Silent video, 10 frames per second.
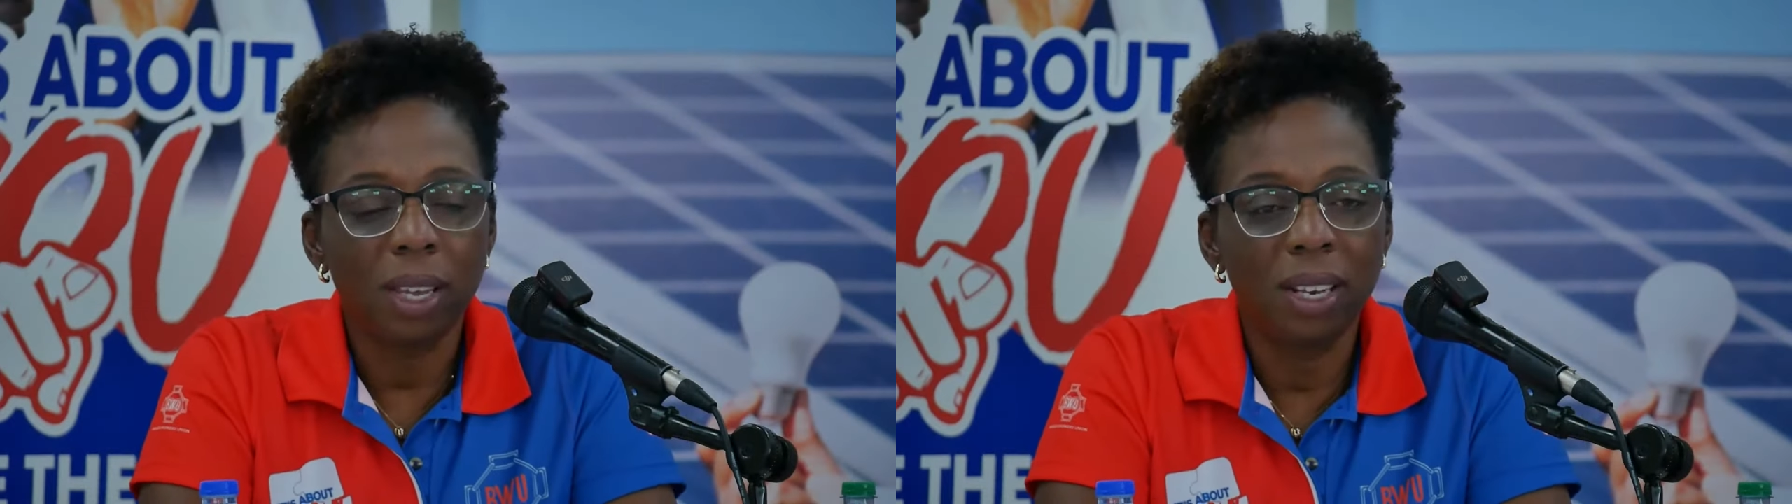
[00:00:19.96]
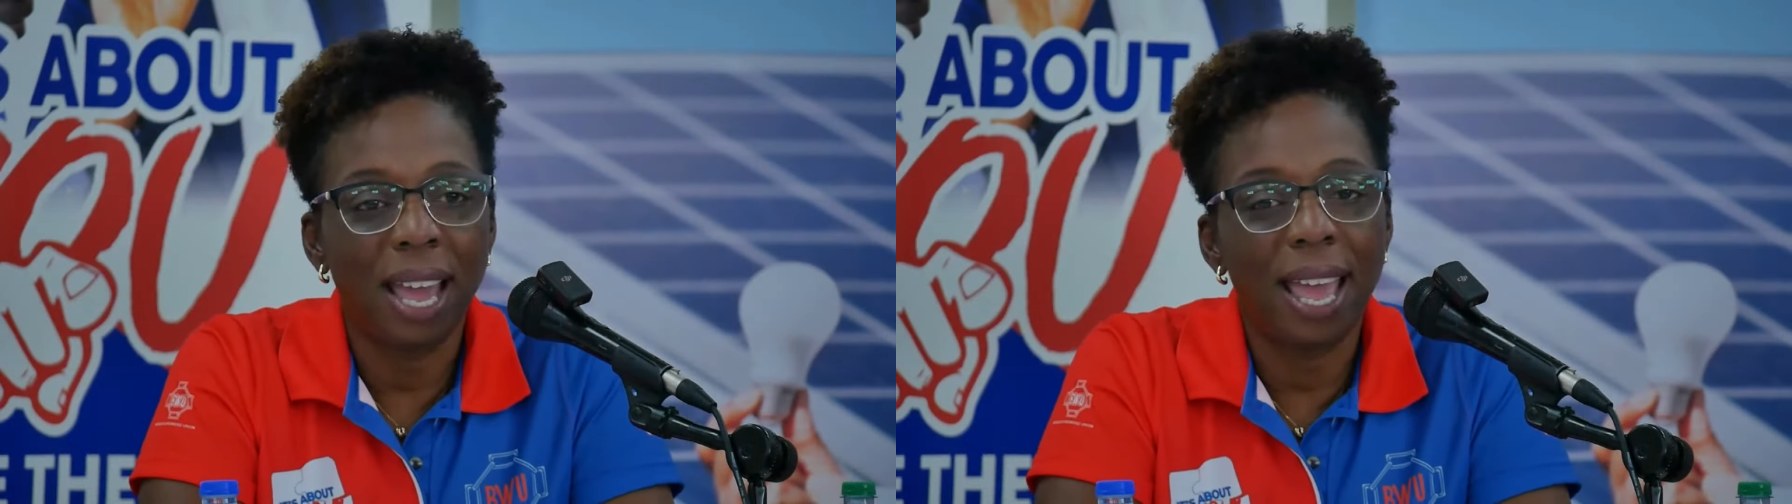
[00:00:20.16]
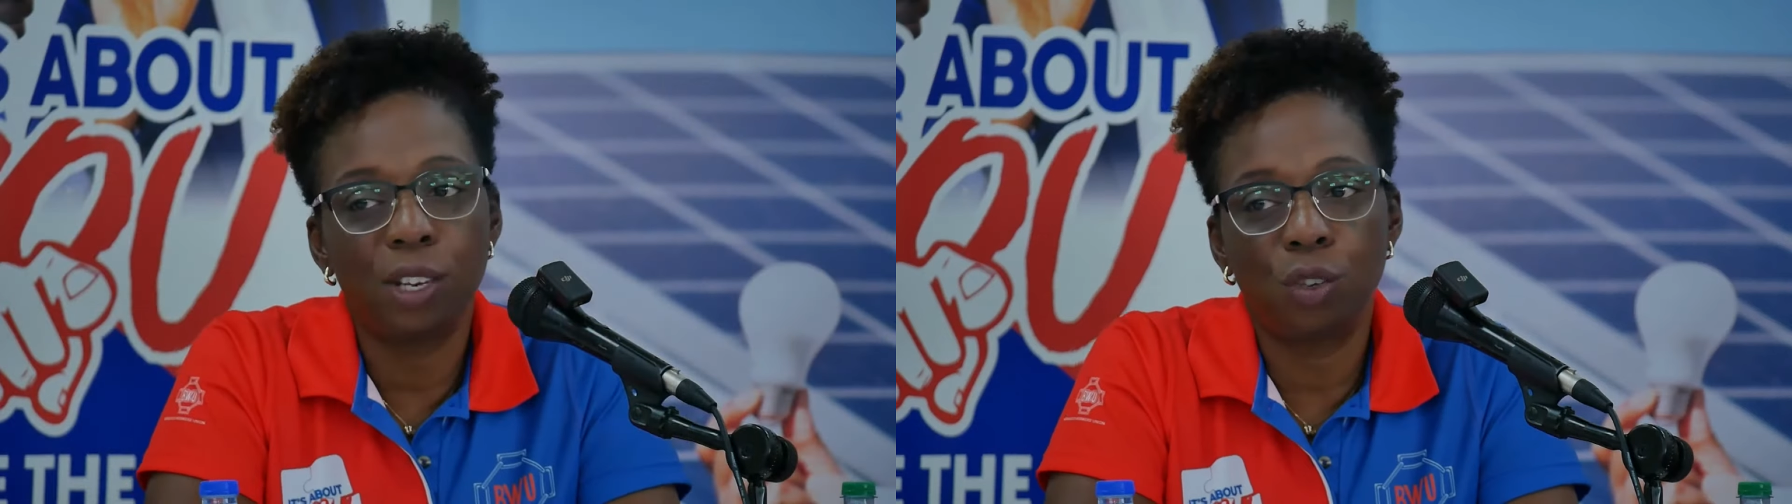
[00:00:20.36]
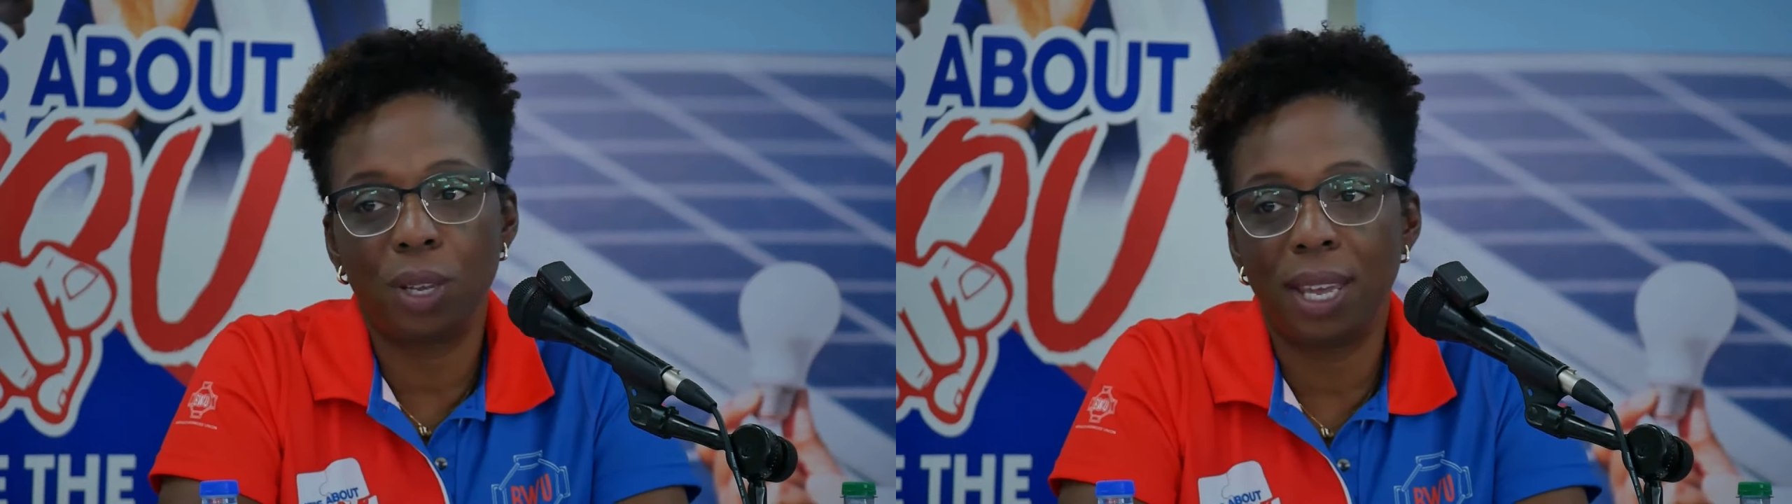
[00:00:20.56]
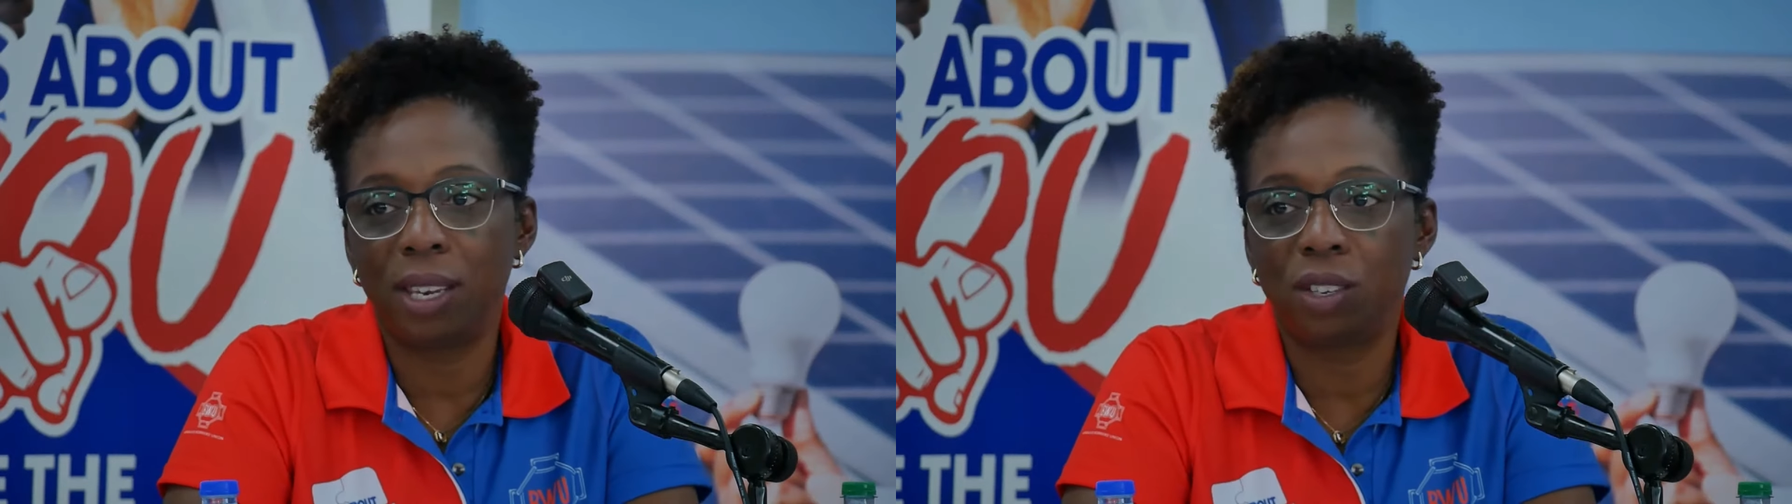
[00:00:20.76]
that
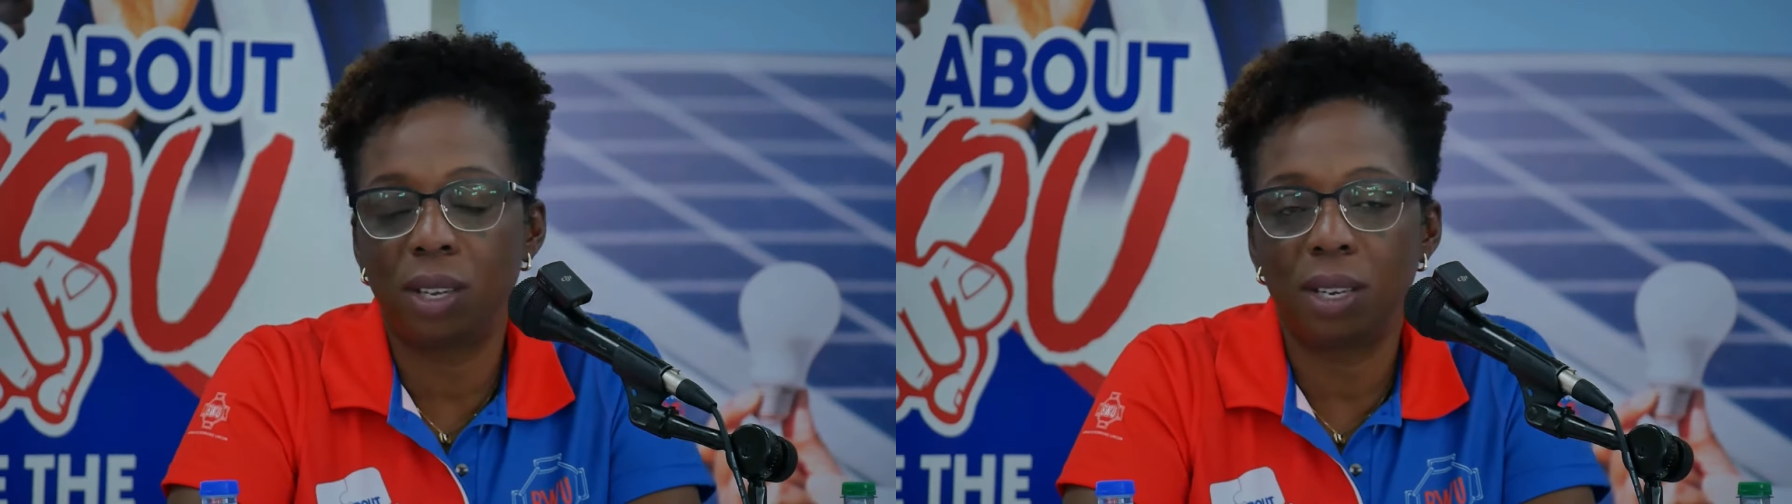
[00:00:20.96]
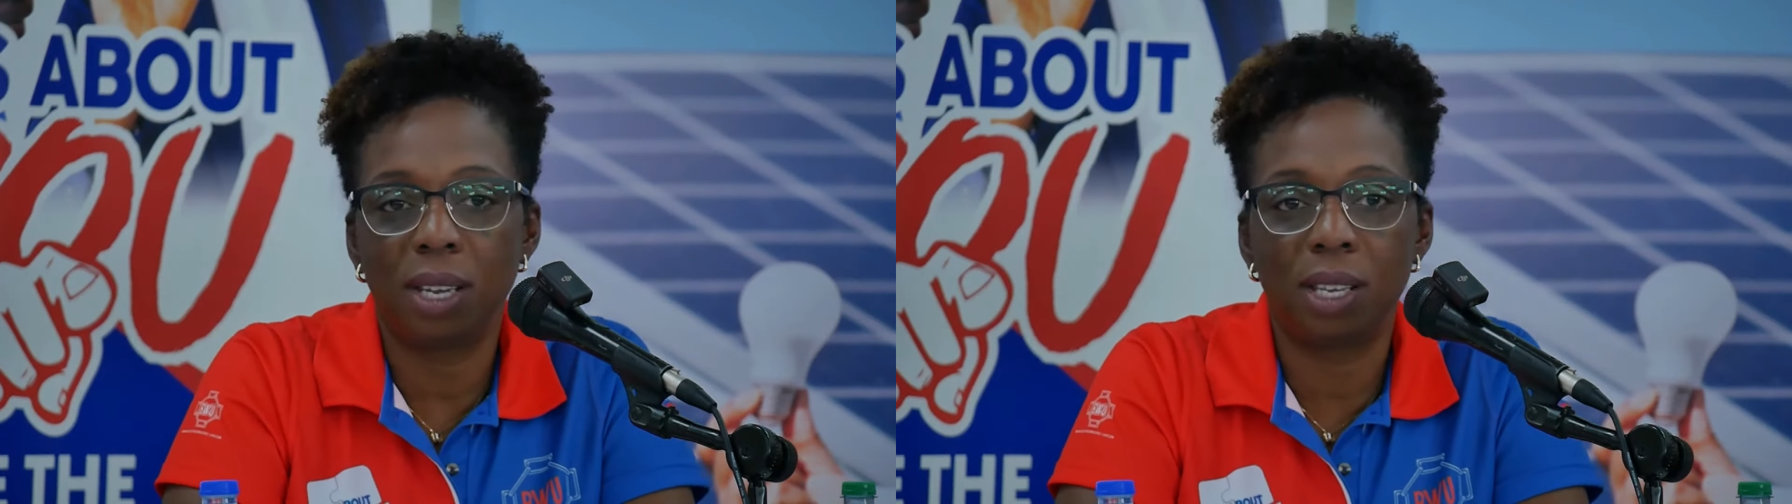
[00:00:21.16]
education